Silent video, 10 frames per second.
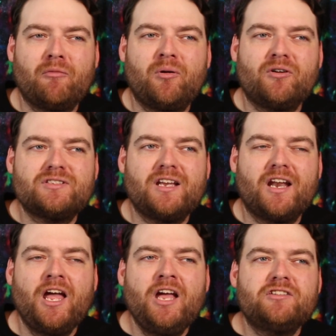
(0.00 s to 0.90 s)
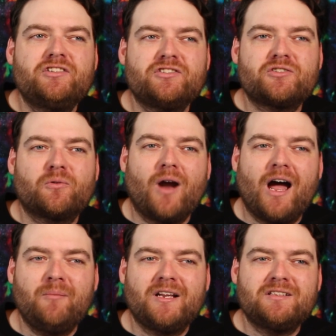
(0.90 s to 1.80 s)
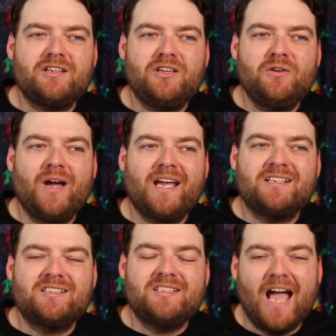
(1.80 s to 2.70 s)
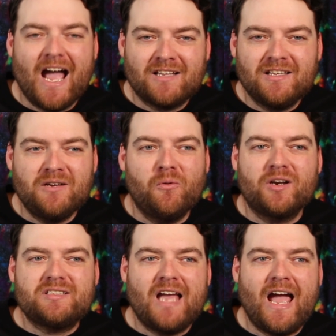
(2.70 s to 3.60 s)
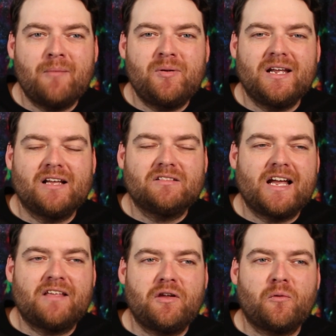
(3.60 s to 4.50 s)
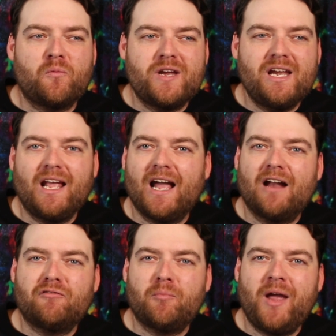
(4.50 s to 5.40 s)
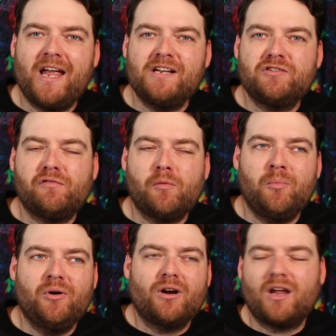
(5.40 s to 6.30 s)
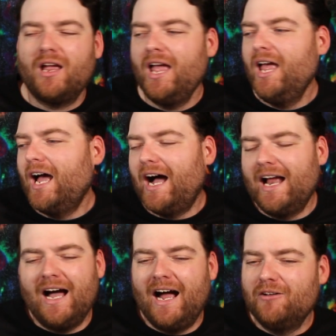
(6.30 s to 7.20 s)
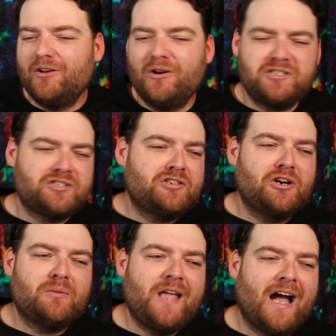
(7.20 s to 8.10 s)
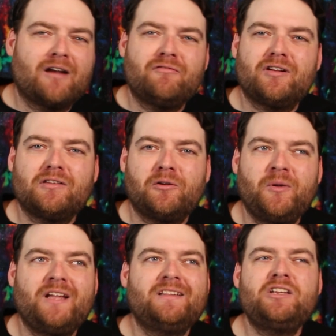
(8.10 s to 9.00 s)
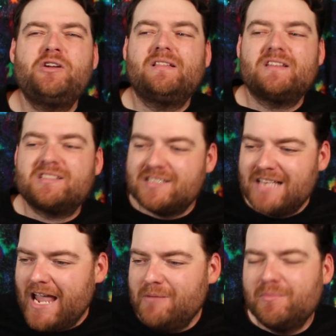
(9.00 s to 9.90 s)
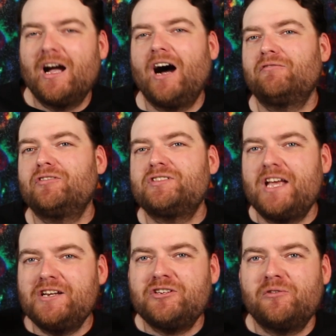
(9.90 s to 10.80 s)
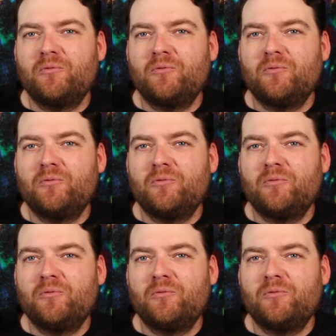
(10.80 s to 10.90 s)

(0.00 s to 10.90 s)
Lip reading: a person describing to you exactly what is happening, like they're reading out of a page of a book, I don't know, it just took me out of it a little bit. And then you get the same conversation